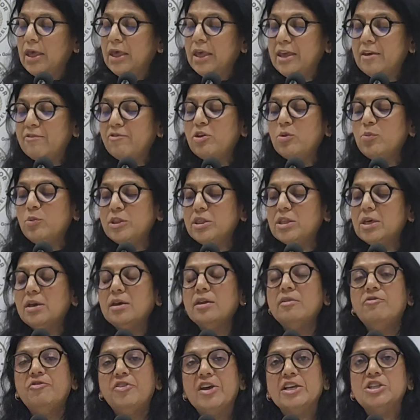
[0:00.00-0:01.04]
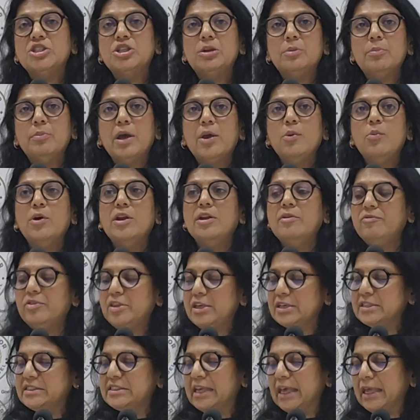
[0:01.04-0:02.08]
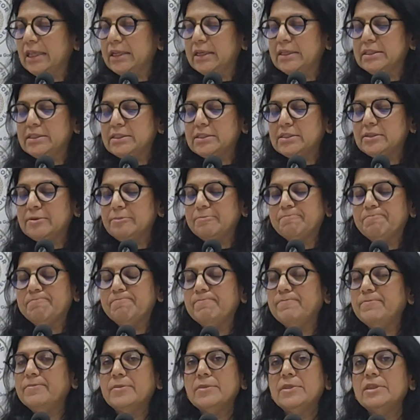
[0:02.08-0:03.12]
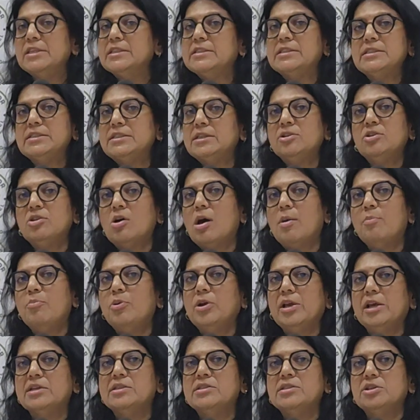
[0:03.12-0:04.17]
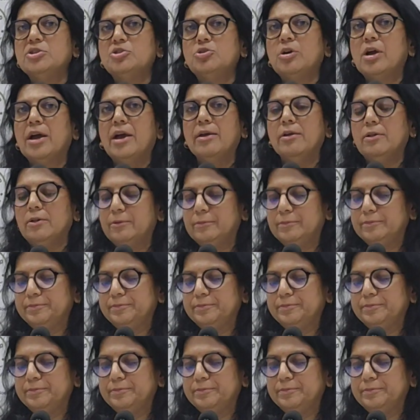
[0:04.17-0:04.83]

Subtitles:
Even with the confession by one of the assailants, this did not bring us to trial.